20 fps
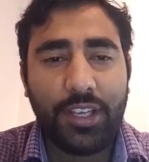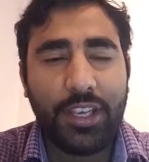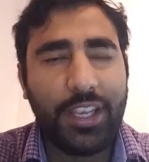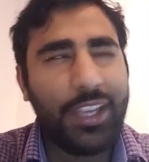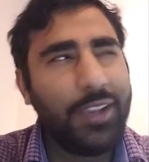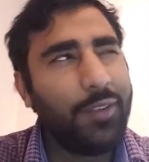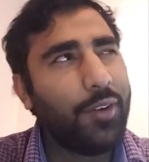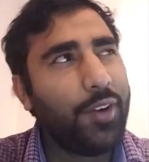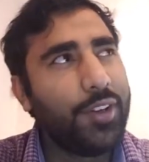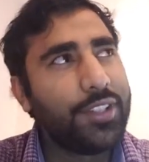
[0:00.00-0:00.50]

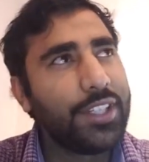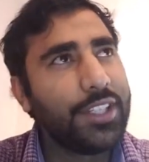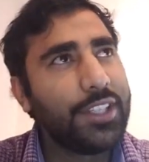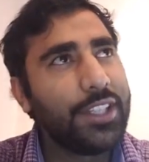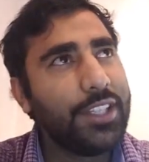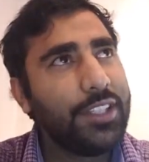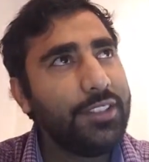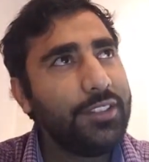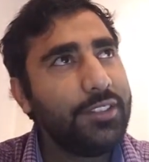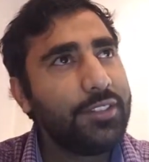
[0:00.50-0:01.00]
He was, I
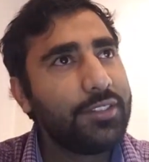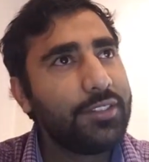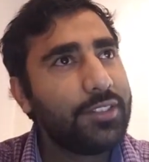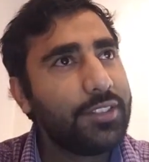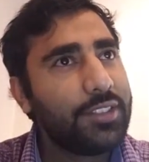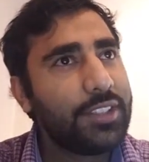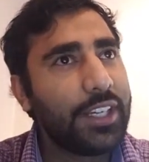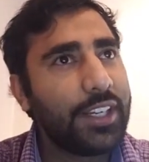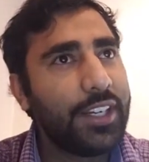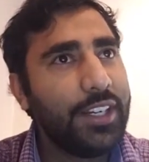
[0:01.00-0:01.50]
think,
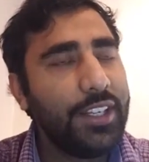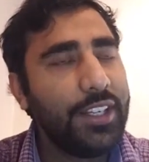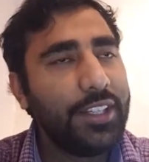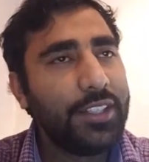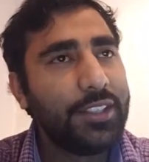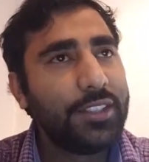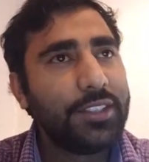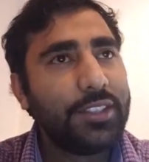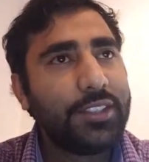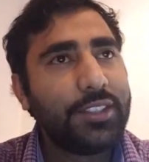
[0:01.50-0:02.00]
second
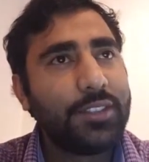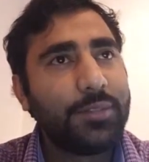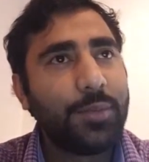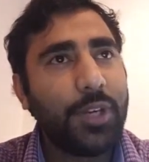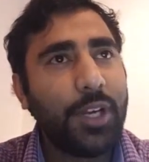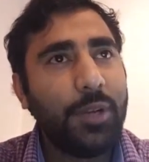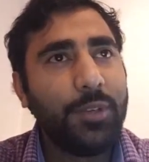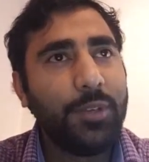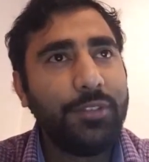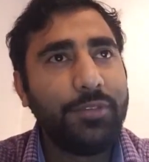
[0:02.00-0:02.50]
year,
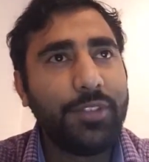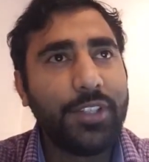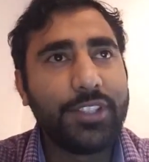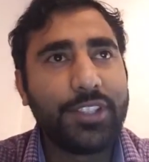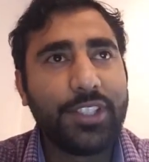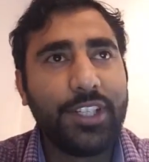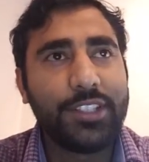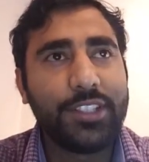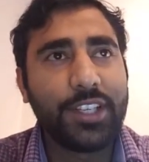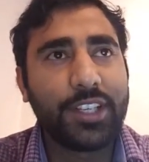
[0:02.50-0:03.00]
probably
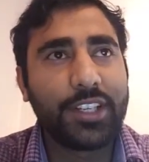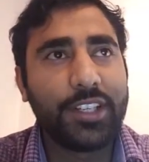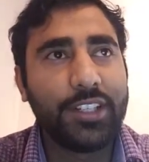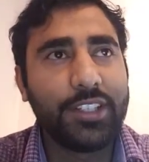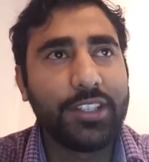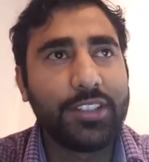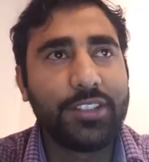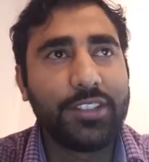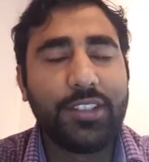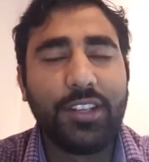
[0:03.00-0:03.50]
first year, second
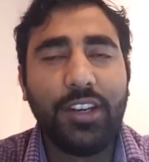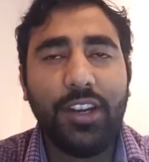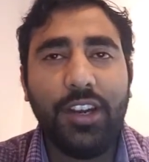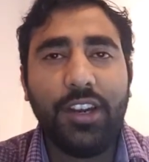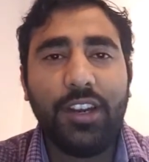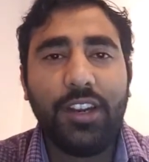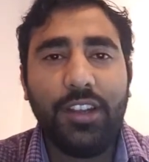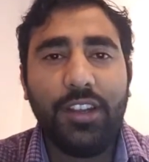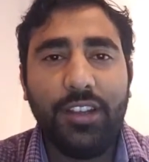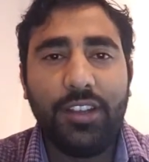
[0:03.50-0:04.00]
year.
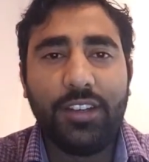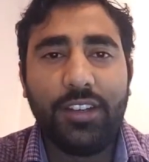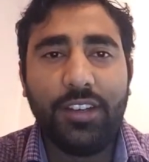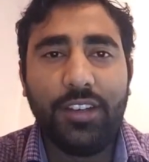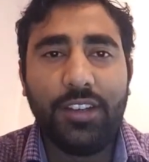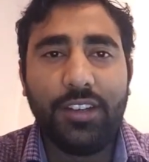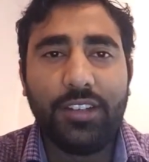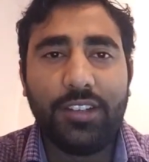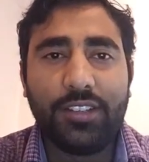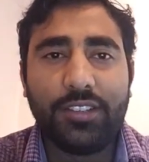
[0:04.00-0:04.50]
He
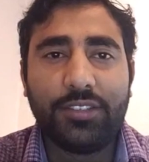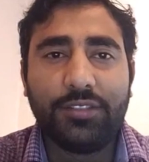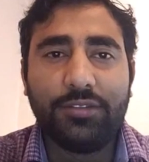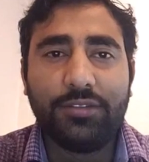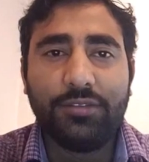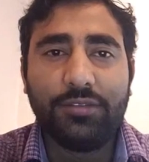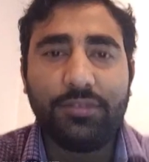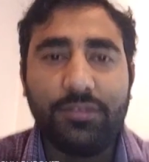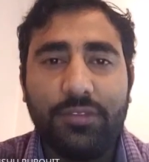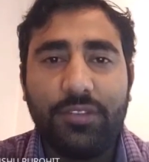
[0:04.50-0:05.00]
did uh,
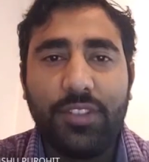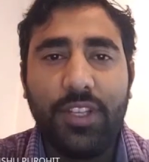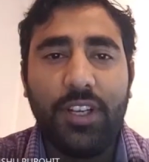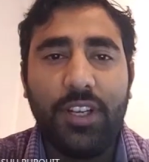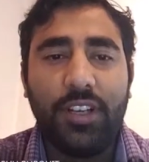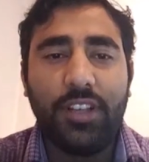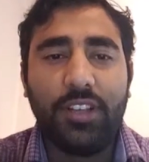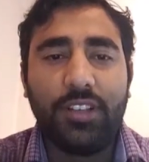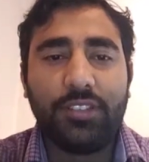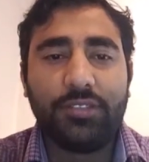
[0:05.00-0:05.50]

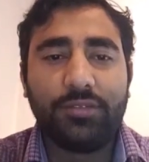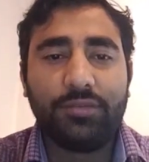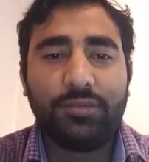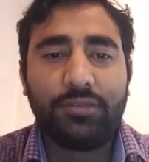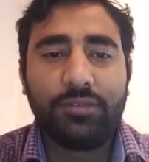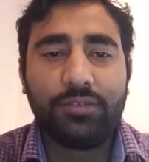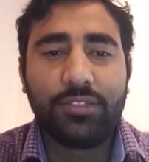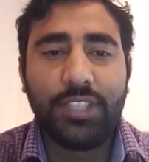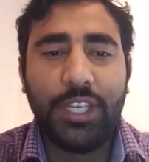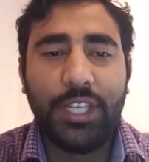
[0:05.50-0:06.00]
uh,
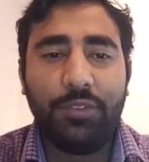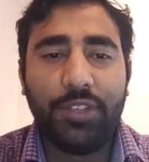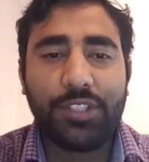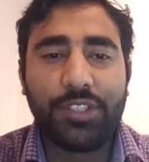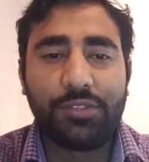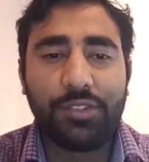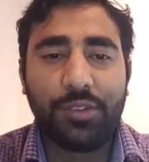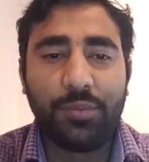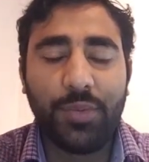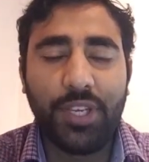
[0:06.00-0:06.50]

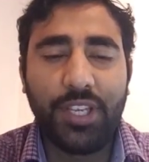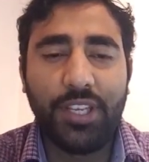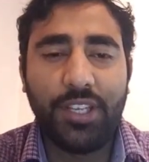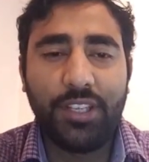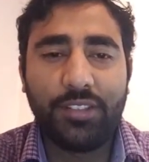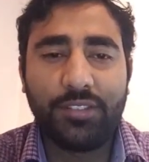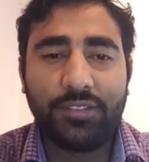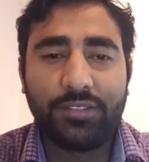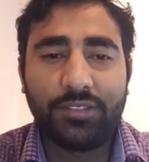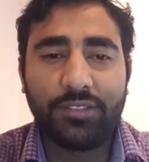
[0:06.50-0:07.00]
events with
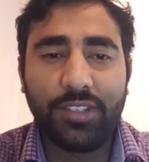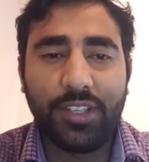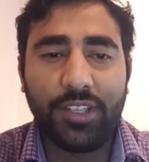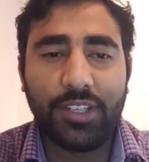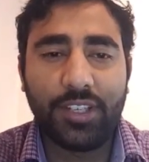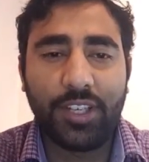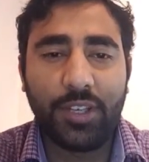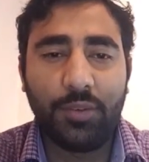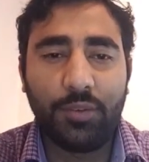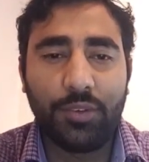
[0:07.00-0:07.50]
me,
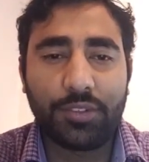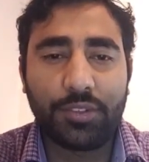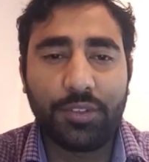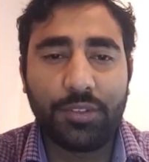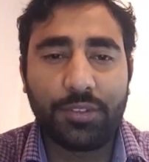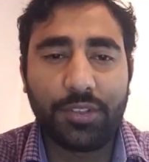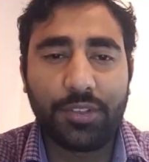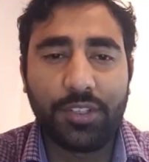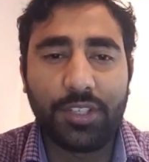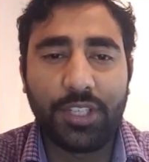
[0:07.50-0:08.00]
and he was
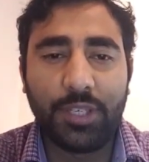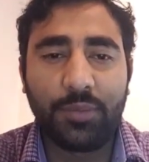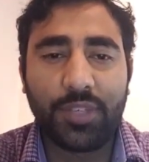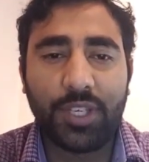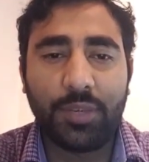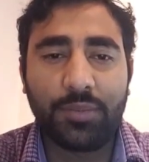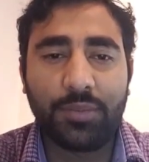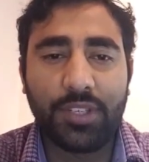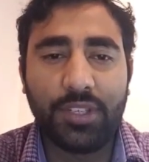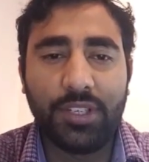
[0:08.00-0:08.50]
also the team
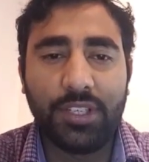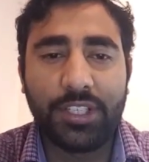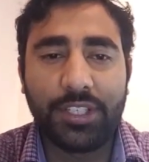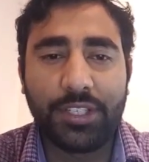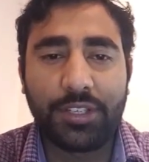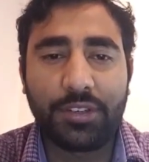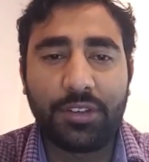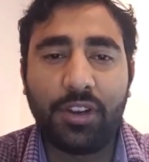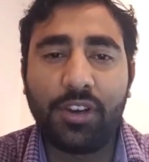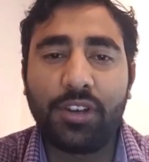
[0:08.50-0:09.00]
captain
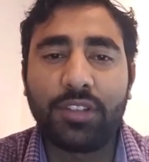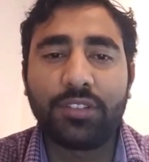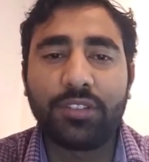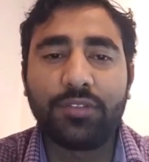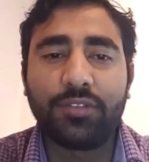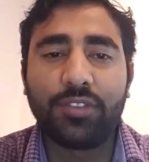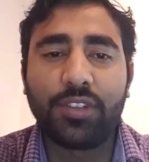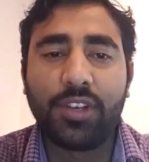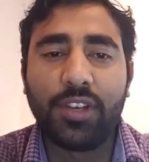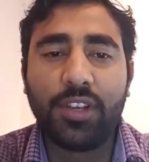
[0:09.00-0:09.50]
later on
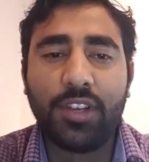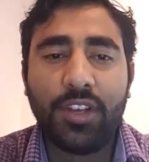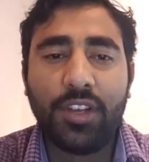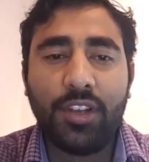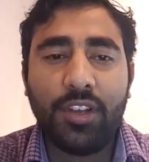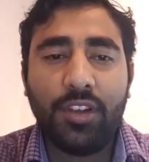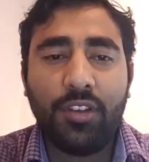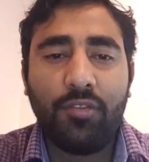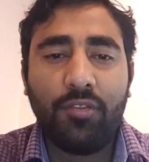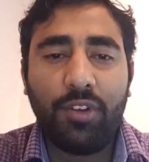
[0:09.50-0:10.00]

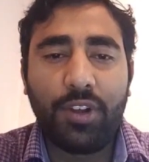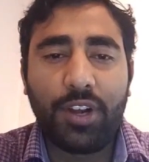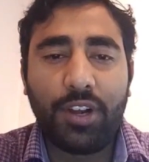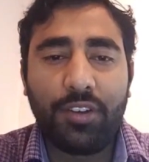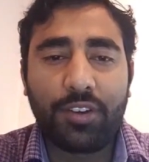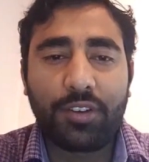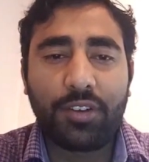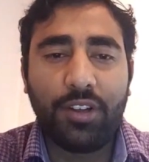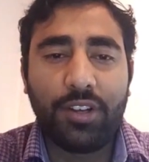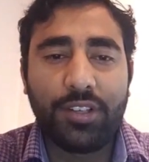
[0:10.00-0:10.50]
for
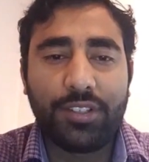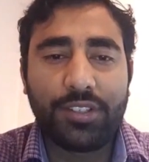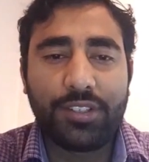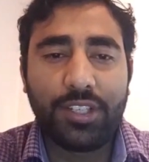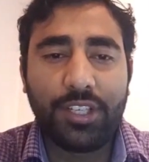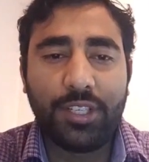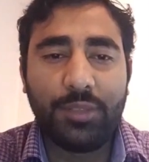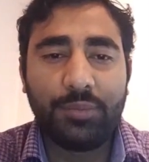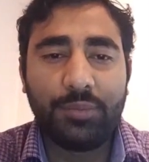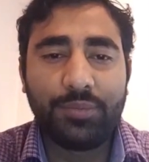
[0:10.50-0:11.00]
our college
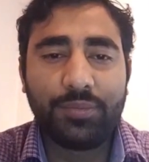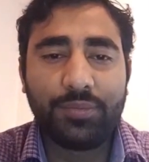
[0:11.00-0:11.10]
team.